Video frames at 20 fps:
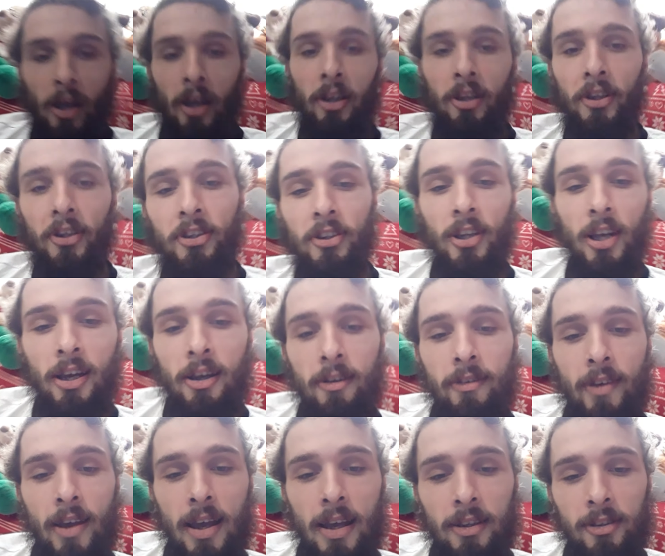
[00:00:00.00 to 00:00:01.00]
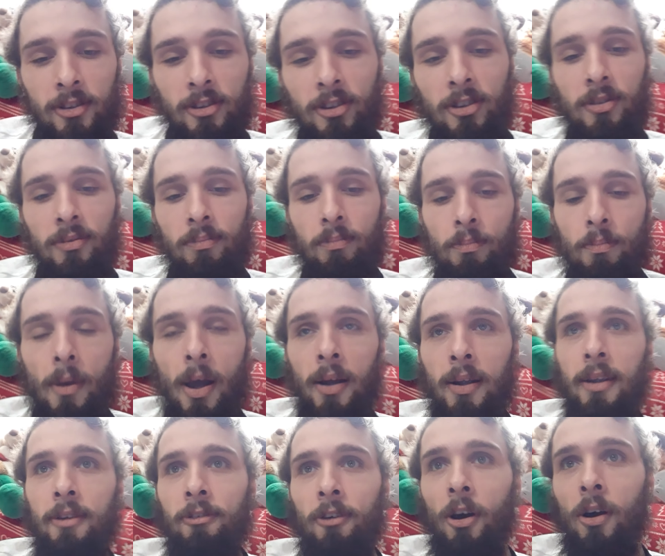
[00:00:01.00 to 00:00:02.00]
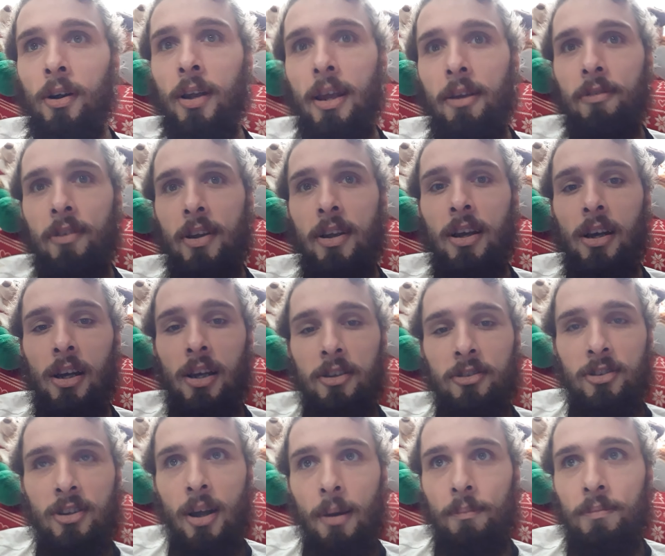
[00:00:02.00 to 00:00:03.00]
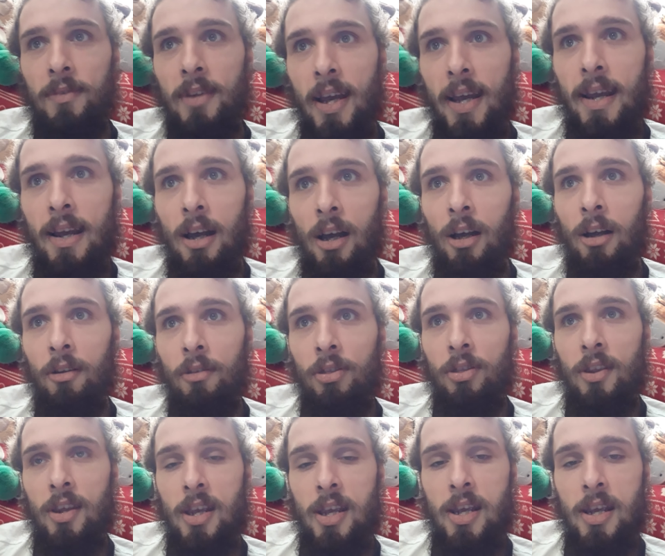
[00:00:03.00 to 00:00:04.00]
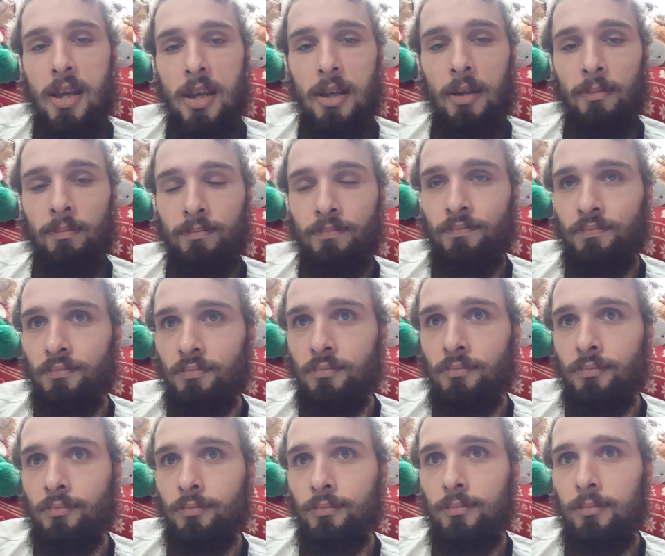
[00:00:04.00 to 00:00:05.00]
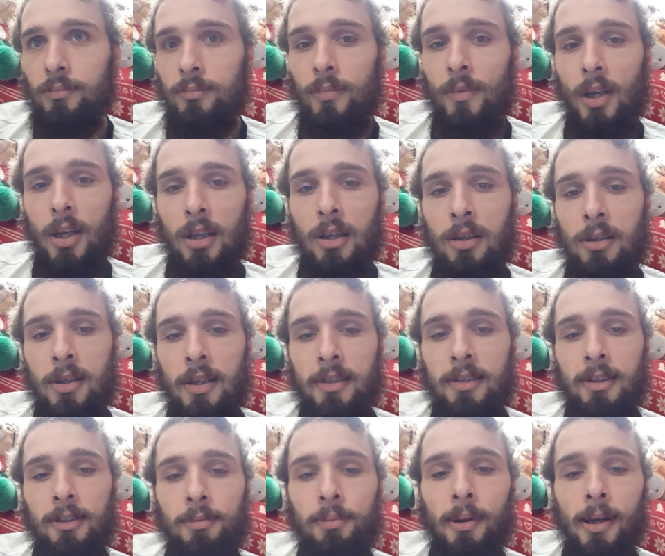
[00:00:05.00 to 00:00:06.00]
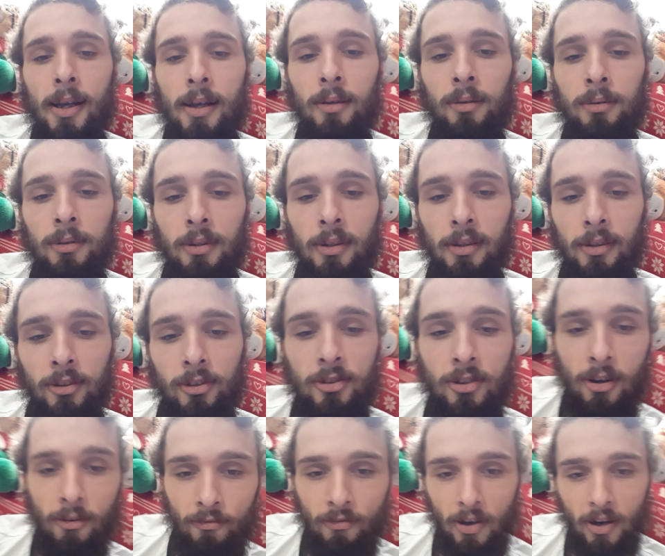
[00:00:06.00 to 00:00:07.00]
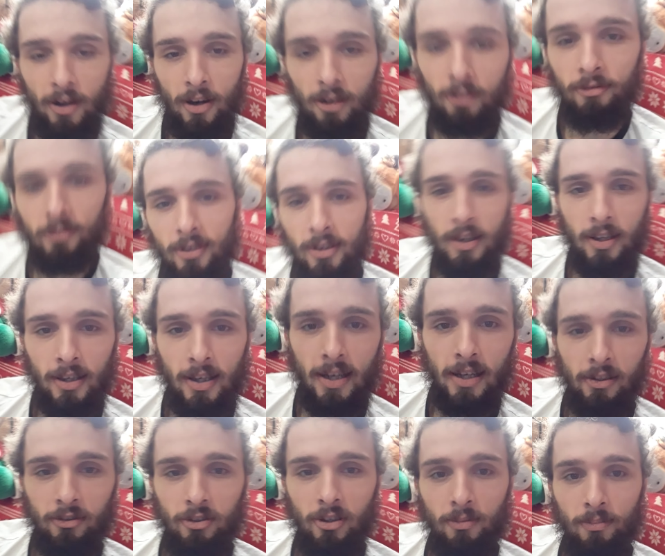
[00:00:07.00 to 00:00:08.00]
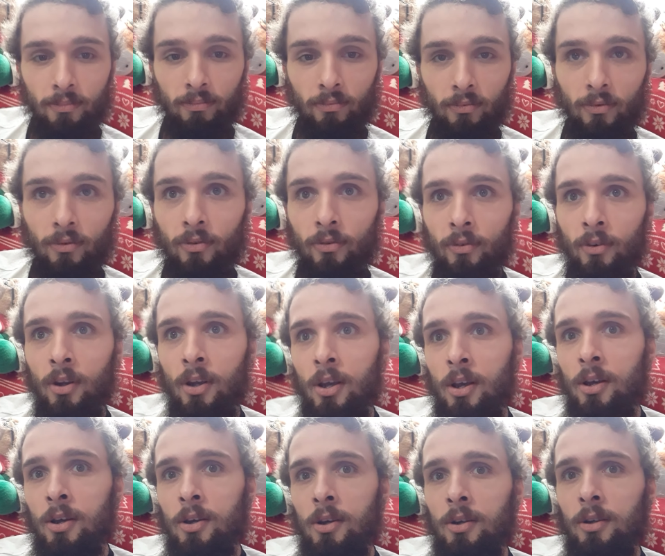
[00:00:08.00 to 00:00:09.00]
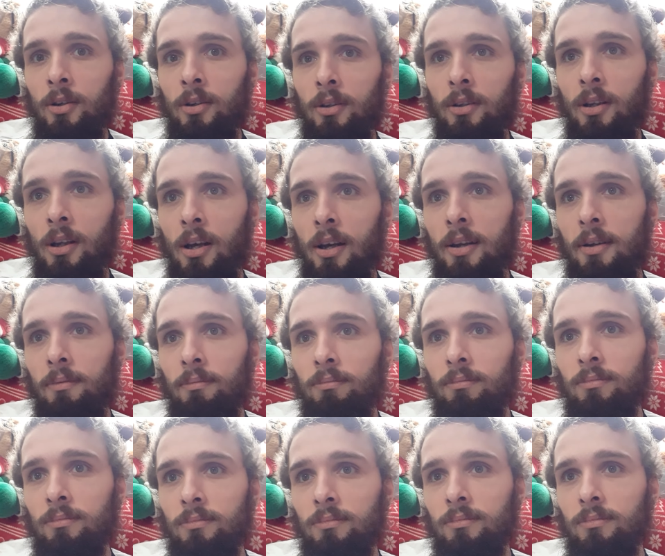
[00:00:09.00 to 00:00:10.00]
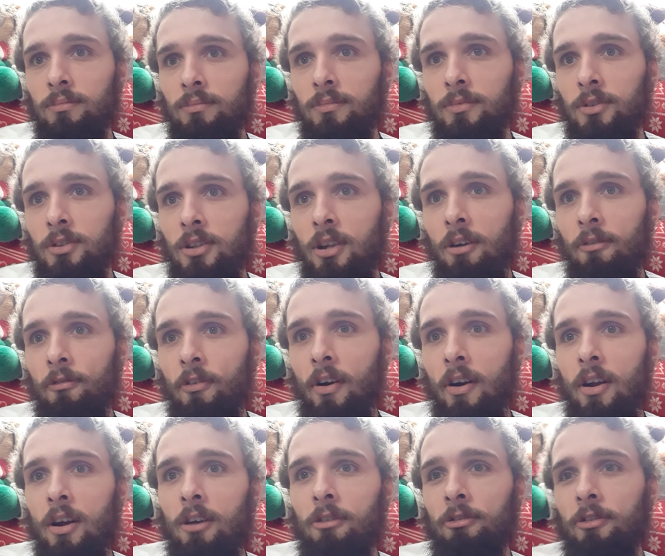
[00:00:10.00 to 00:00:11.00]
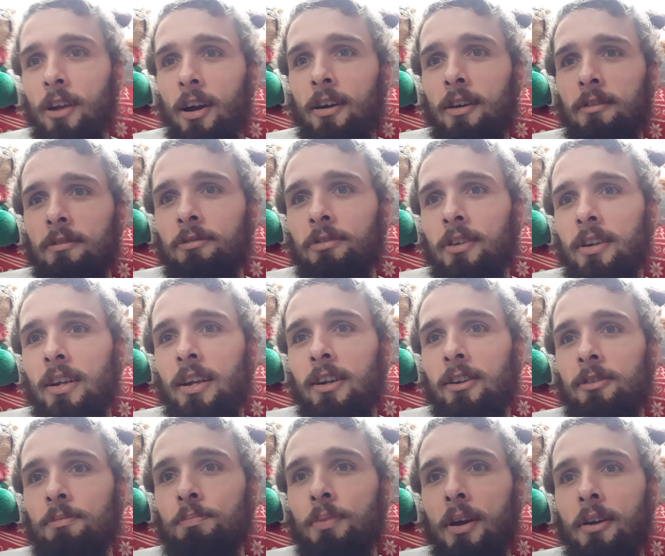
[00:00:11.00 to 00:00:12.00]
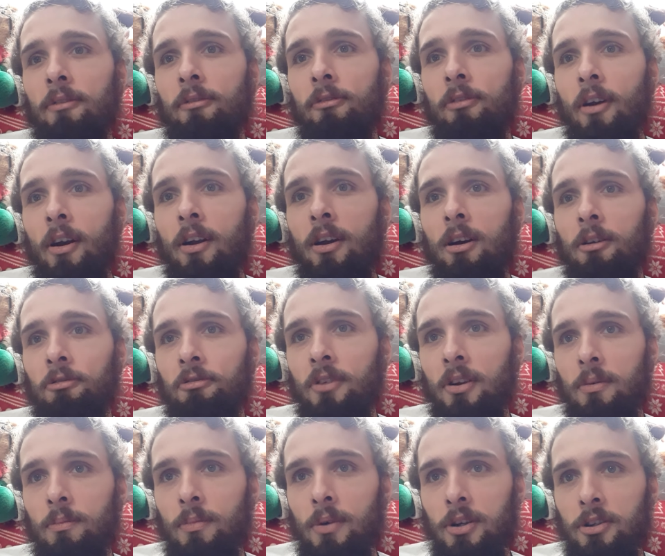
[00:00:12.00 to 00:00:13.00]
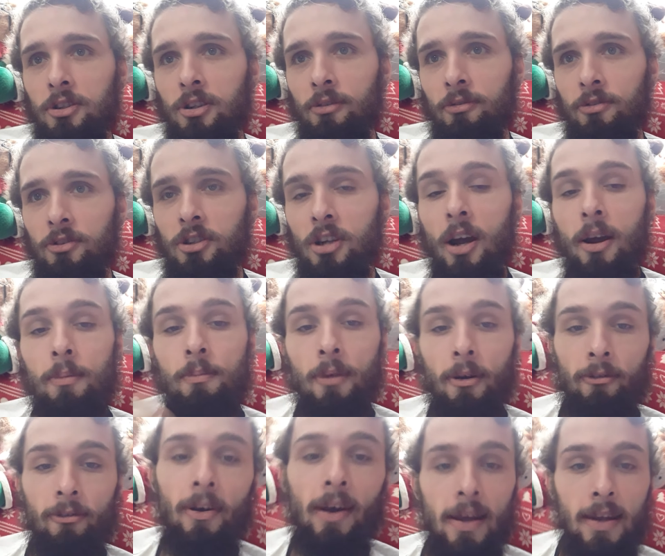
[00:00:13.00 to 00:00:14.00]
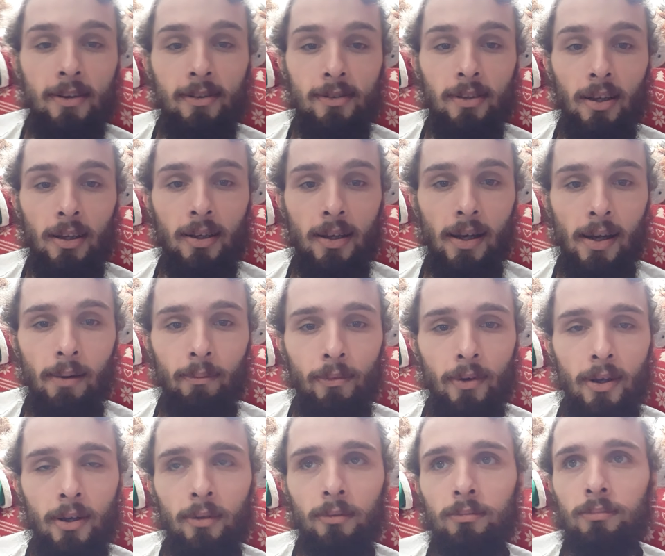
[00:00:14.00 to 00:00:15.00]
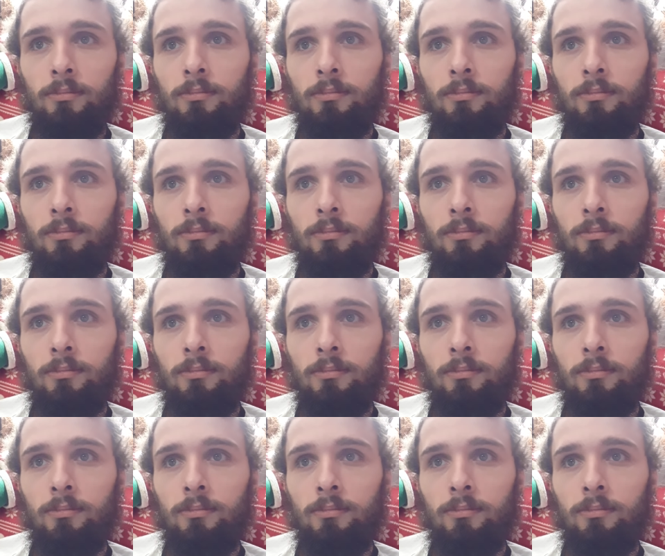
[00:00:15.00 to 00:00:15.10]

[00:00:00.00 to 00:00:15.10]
So that's. I thought I'll give you guys an update on the. On this as well. It's not very often I get shrimp. Like it's not very often. I don't think it's been very often which I've shown my face like I am now.